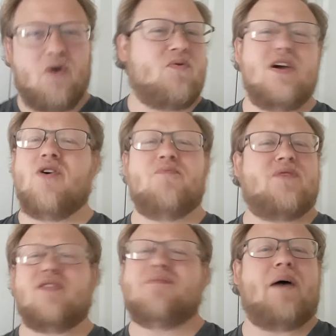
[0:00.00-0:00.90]
we hope
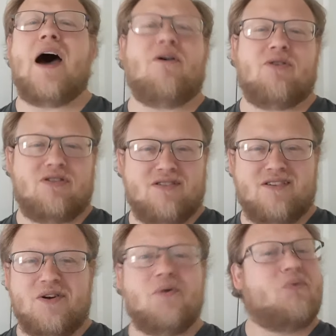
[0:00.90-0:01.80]
that the power
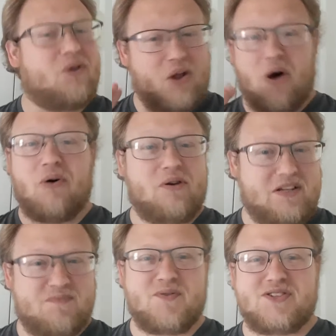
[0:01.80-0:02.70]
will
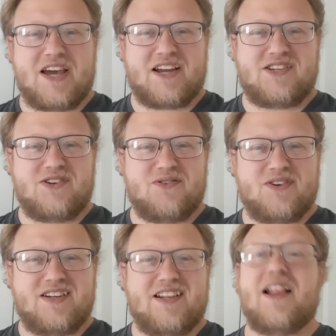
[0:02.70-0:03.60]
always protect you.
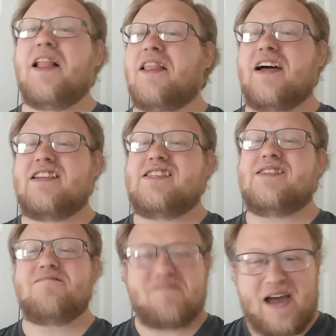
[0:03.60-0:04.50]

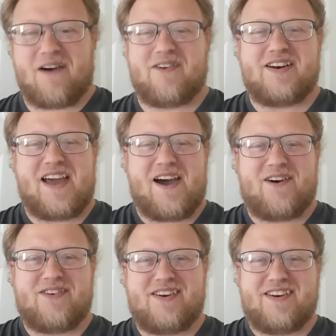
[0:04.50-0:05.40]
Let's power
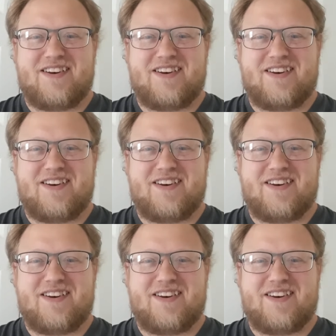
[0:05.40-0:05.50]
down.